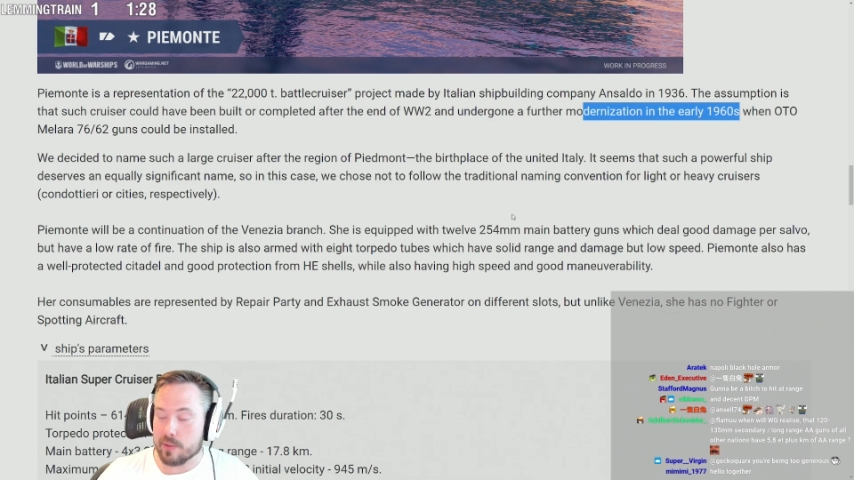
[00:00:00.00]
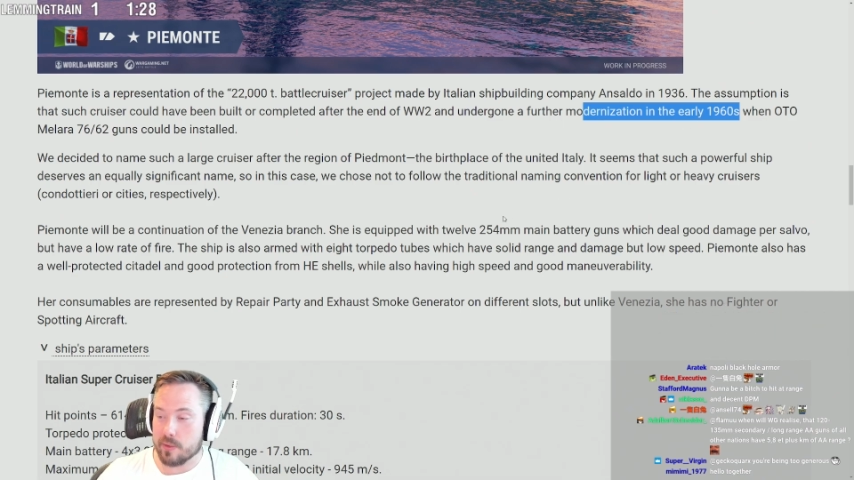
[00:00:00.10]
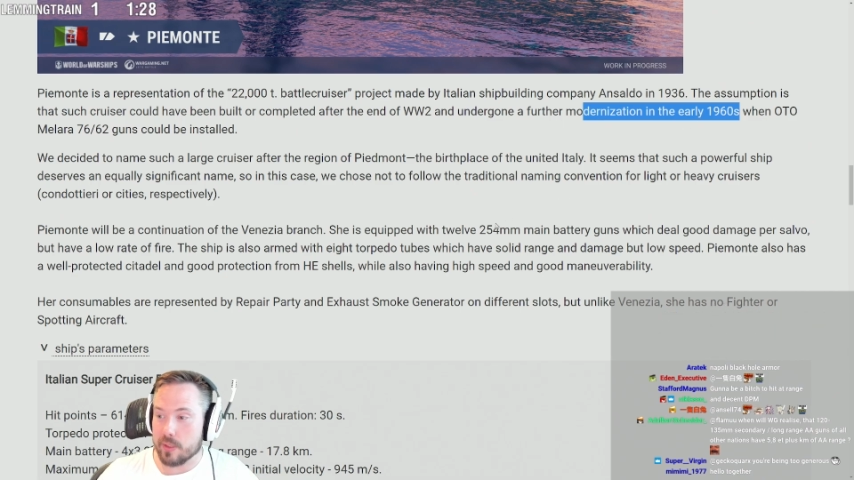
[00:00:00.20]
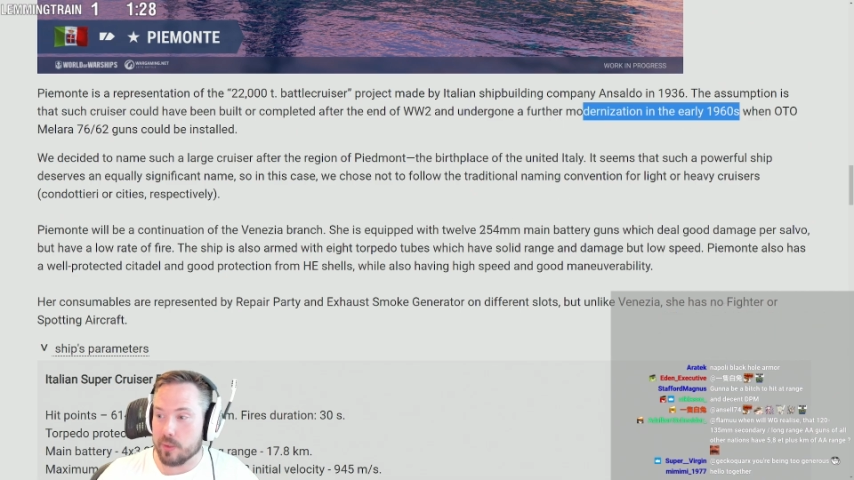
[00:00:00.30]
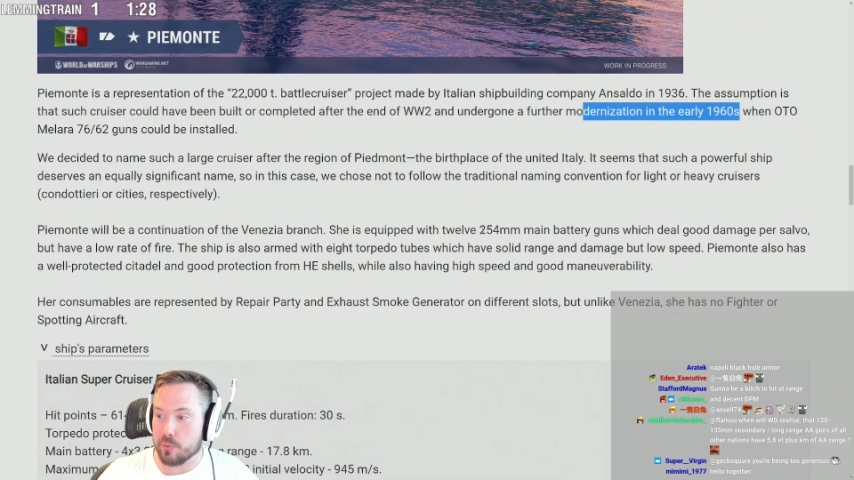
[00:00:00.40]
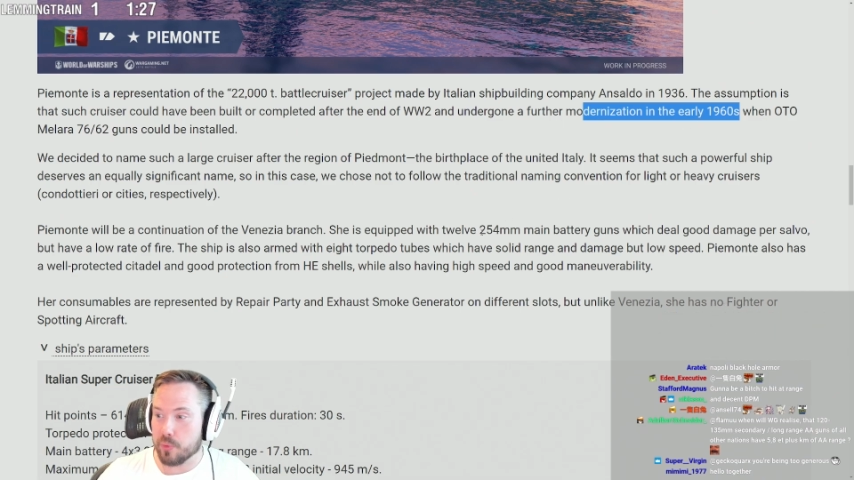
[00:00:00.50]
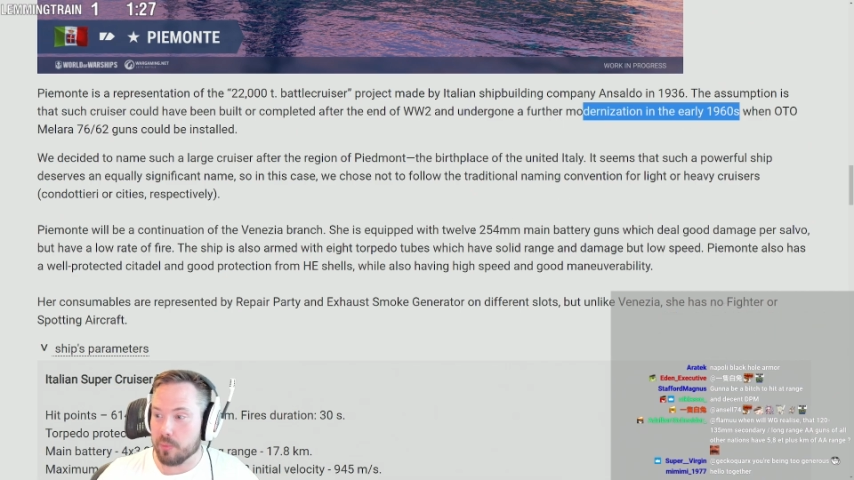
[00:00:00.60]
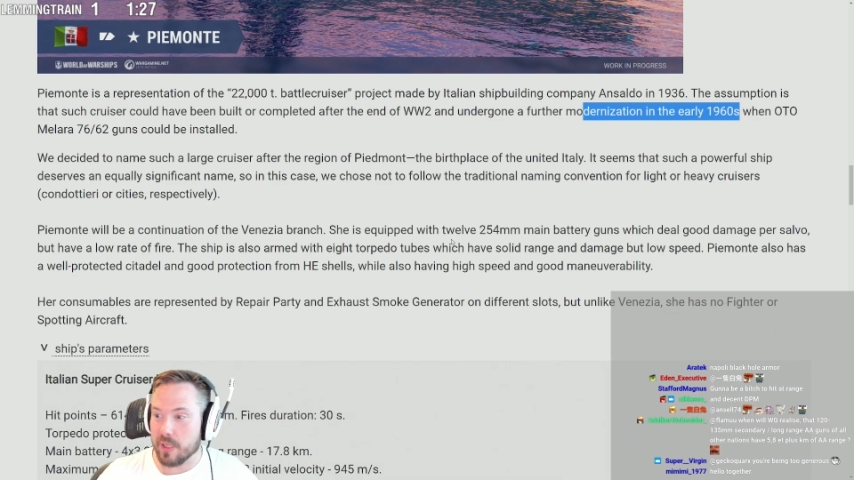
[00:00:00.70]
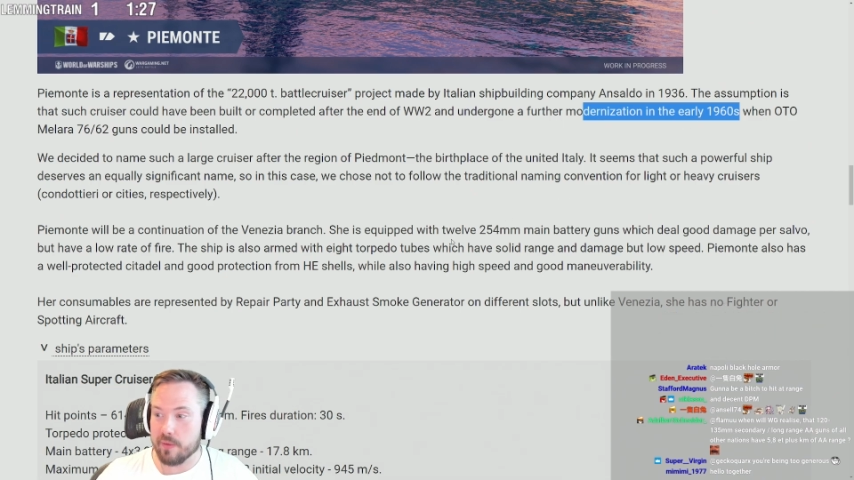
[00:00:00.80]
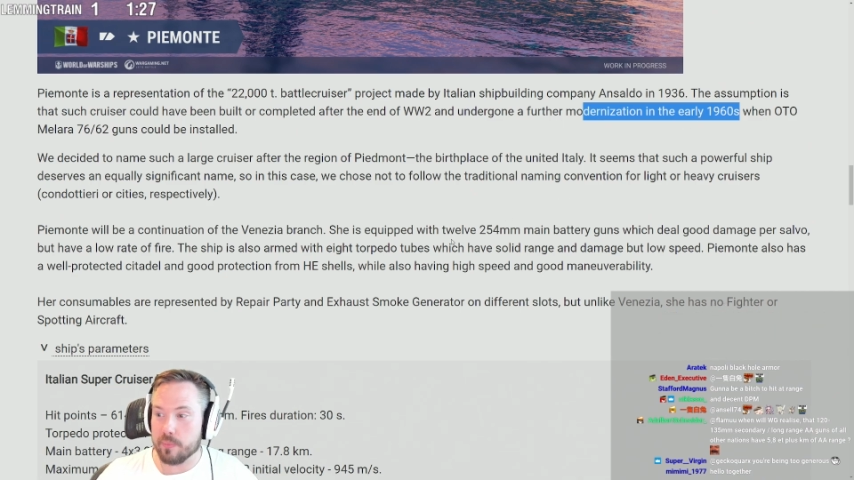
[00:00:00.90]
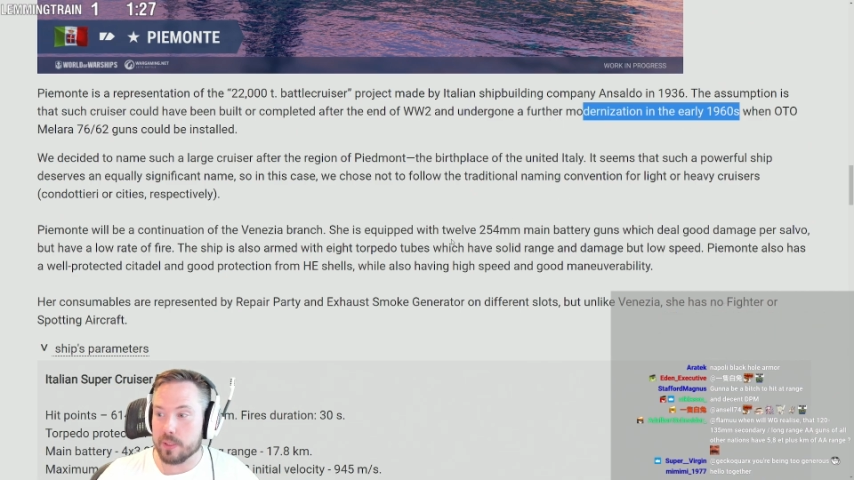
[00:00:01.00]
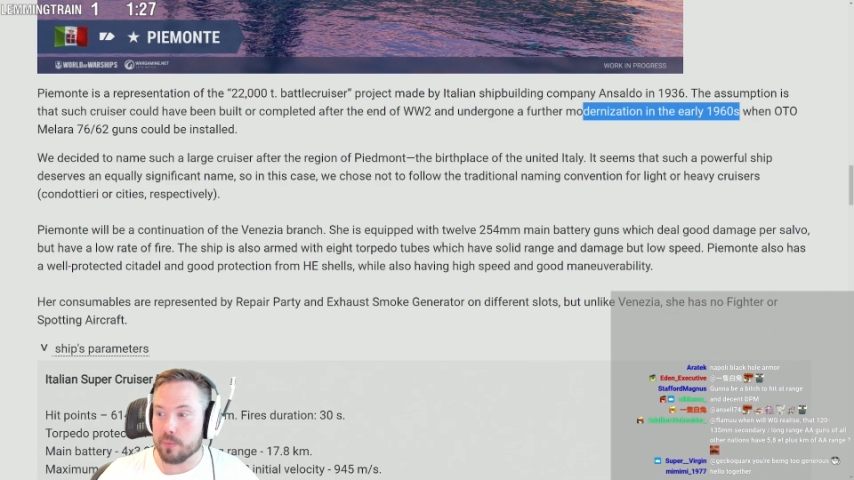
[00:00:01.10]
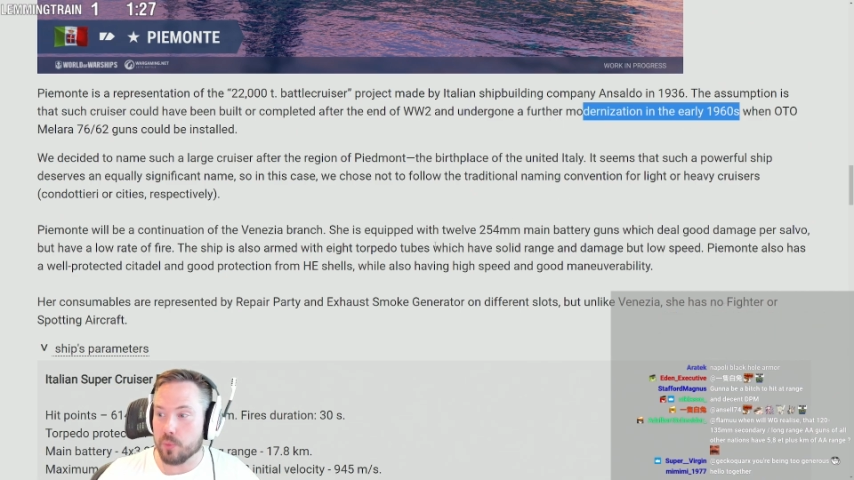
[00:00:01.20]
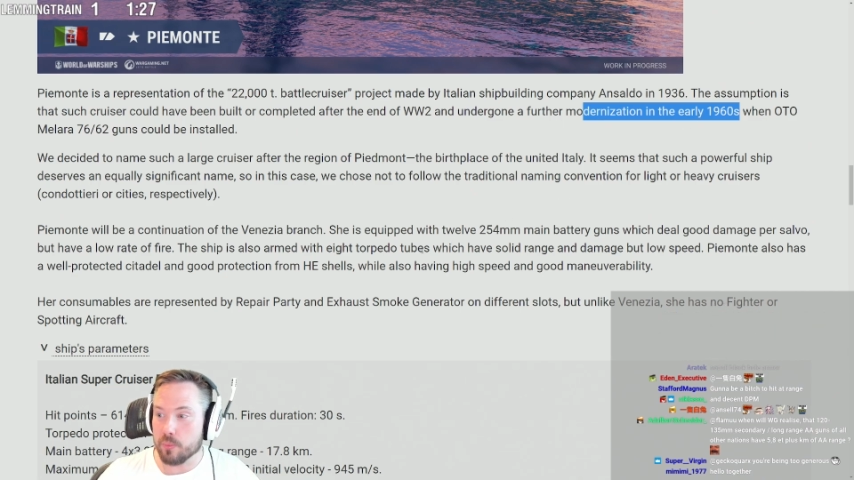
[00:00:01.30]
so they would probably have a bit more